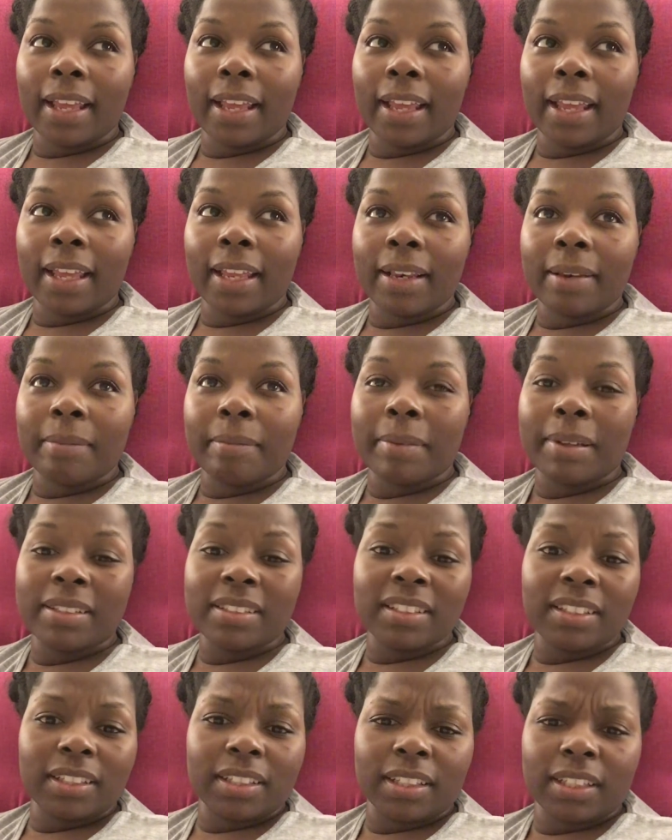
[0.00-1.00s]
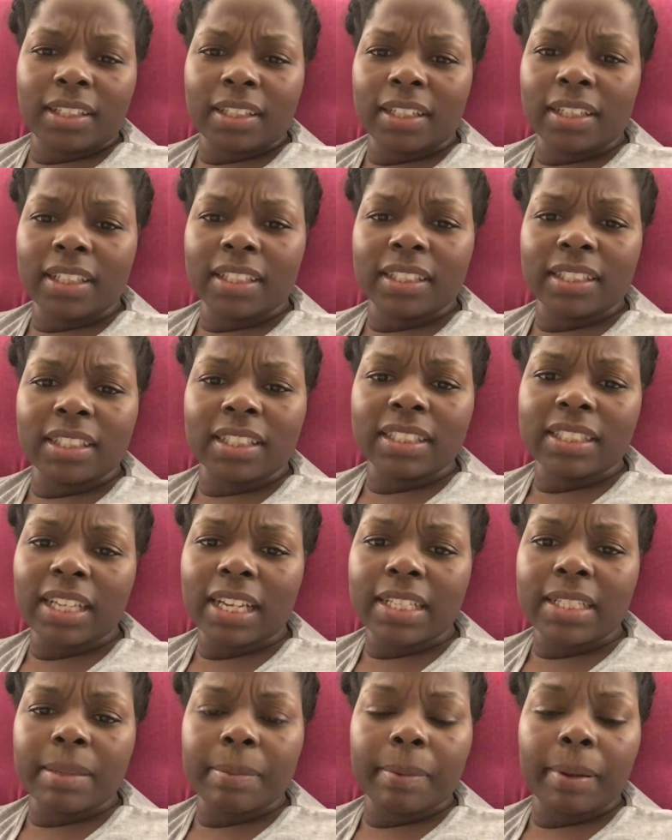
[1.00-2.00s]
mentally, this
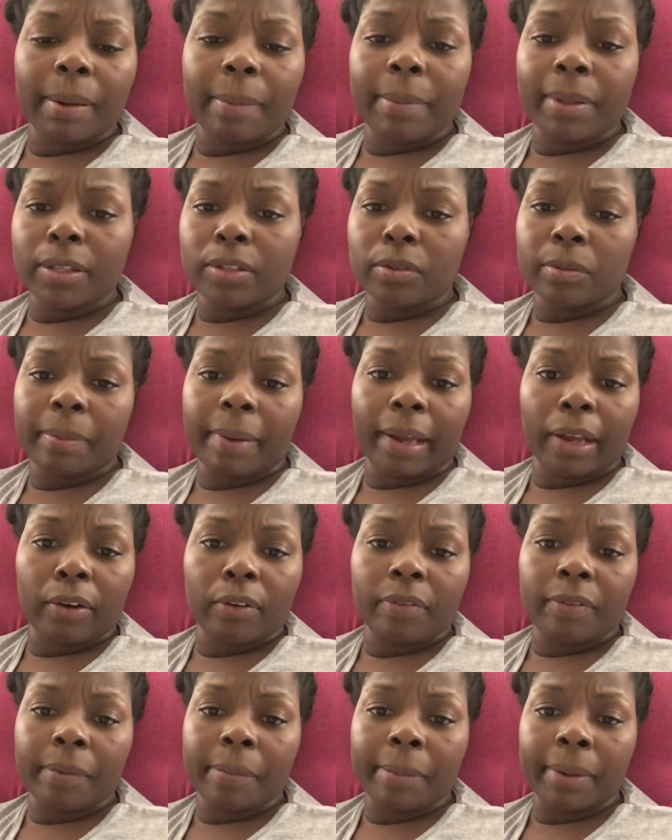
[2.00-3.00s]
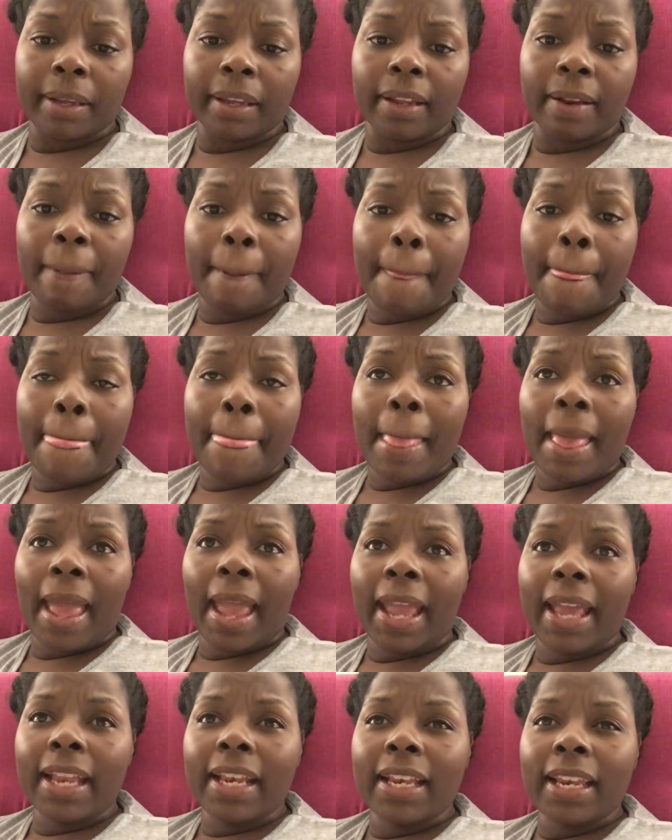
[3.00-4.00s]
hasn't been a mental battle for me.
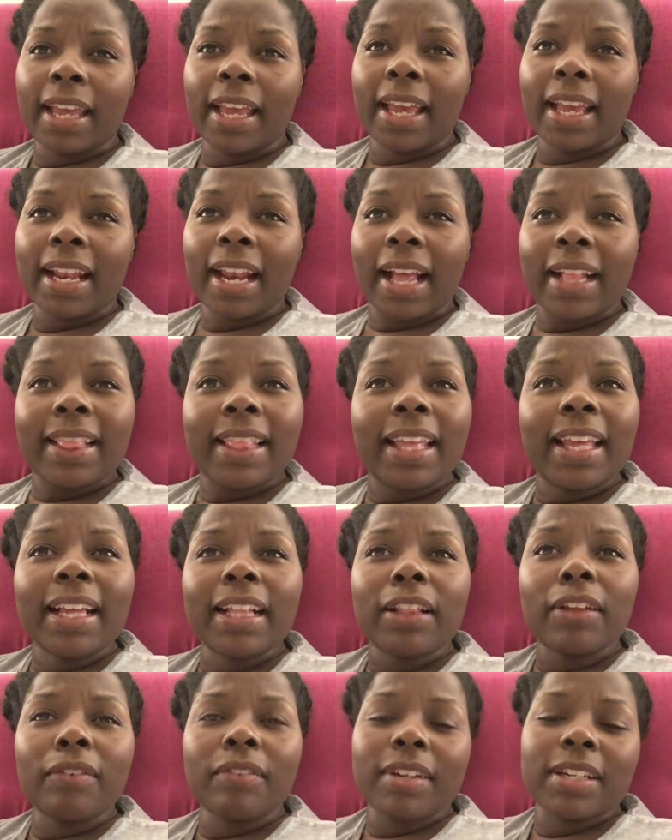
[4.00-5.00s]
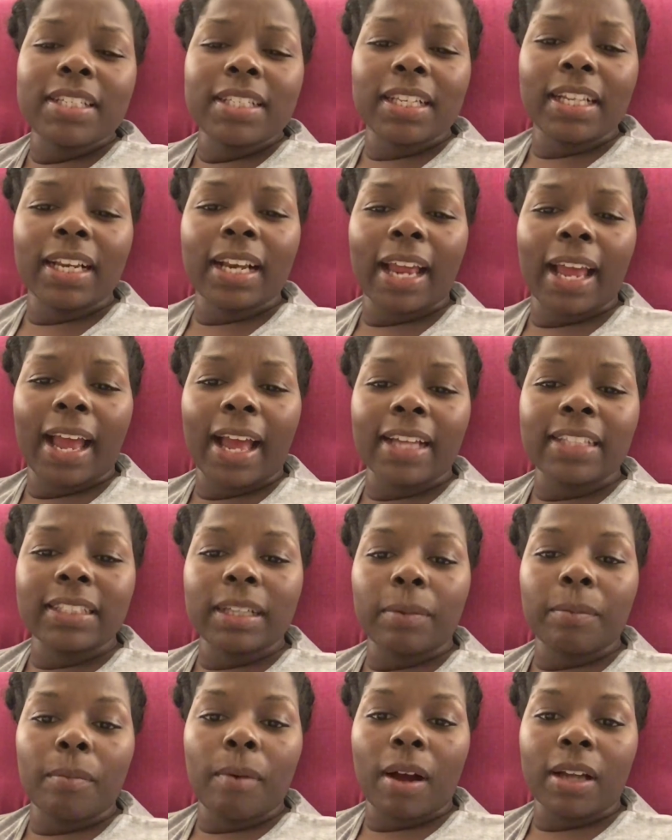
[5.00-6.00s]
And I think the reason, as
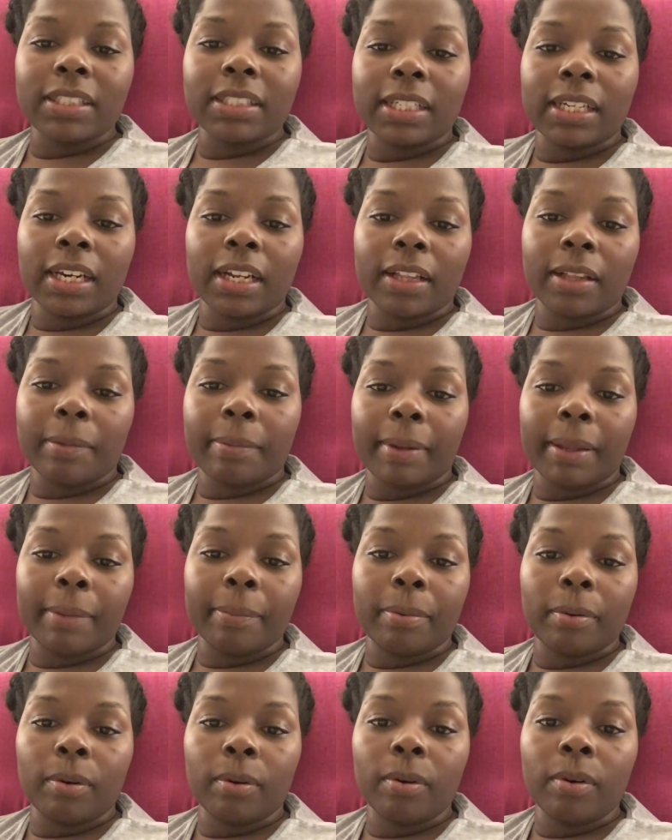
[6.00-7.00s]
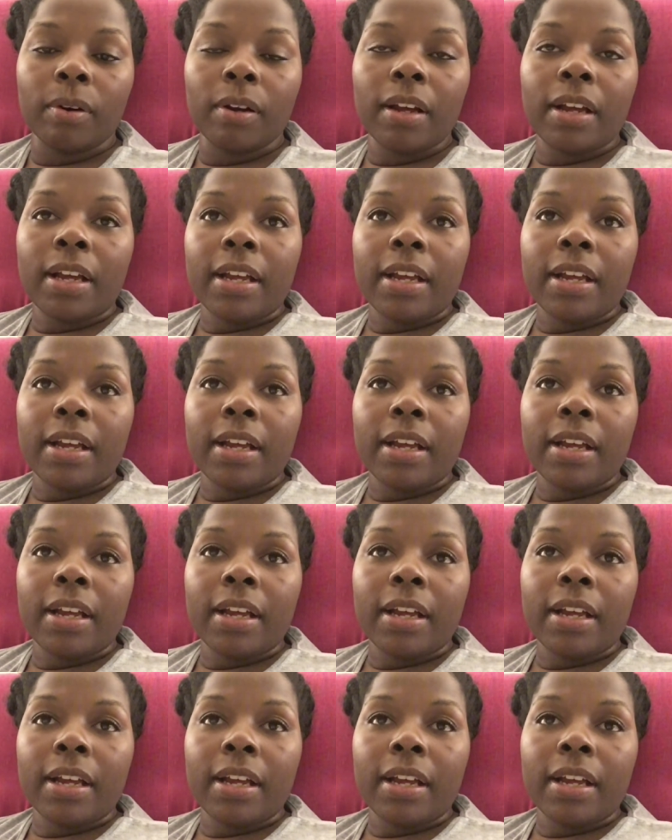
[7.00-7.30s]
I'm watching other people's